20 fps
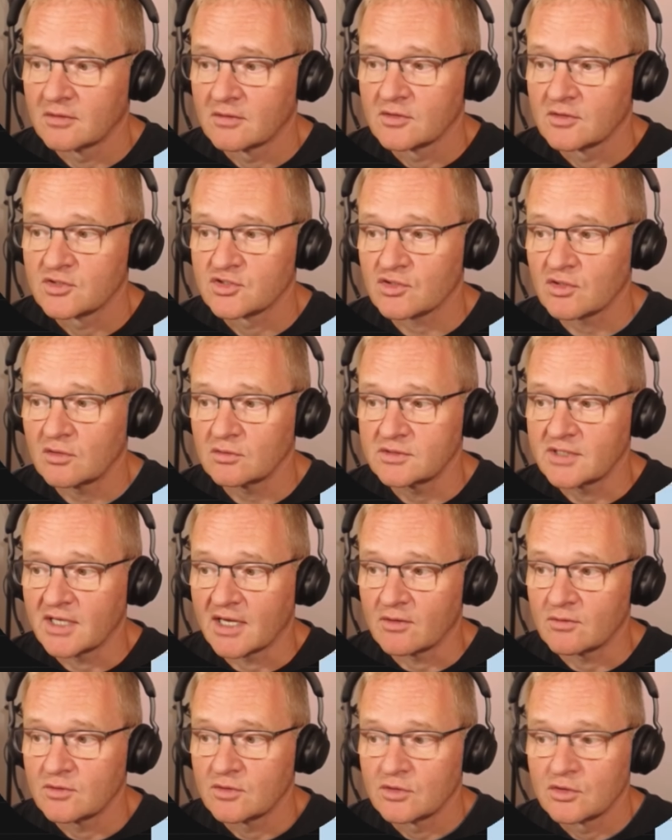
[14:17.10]
Scroll
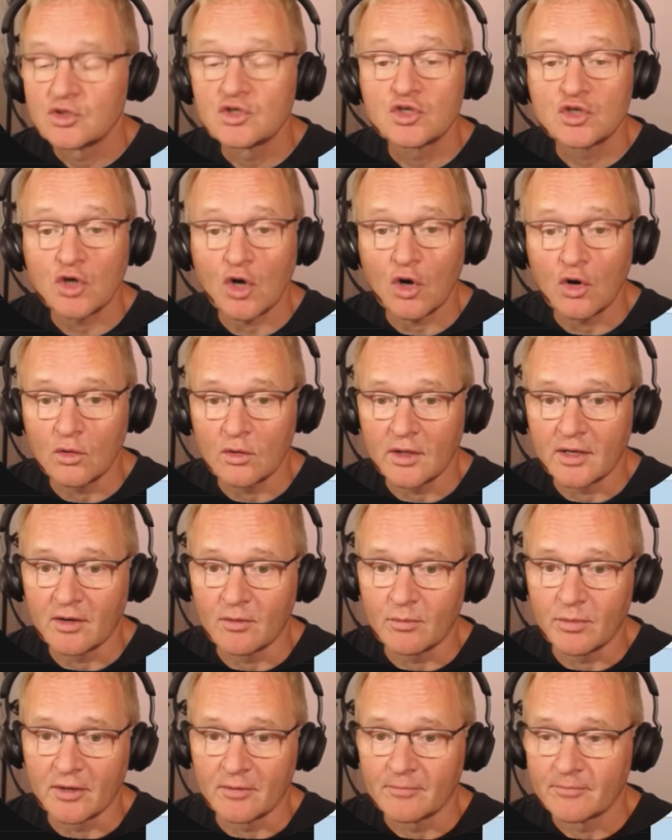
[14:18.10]
down, Toggle
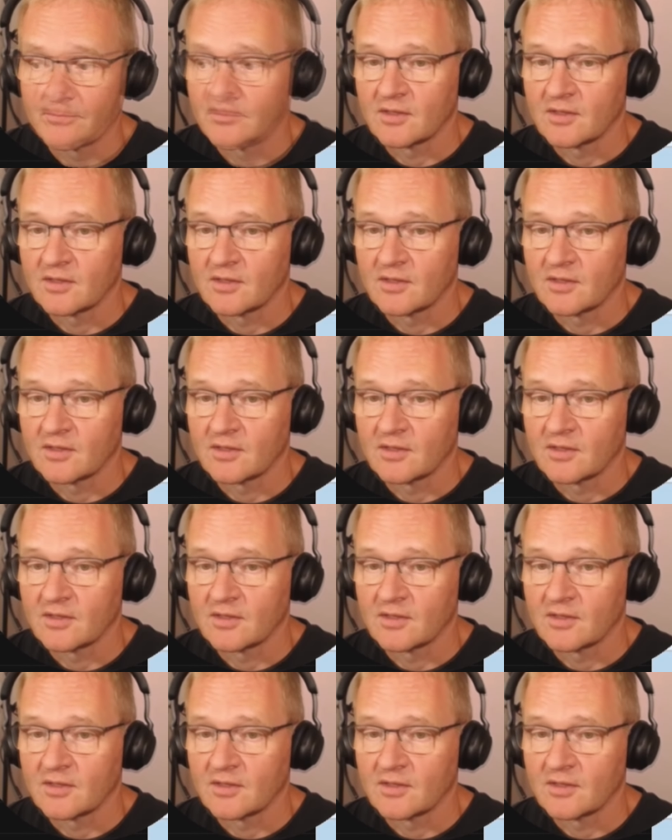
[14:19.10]
Helper.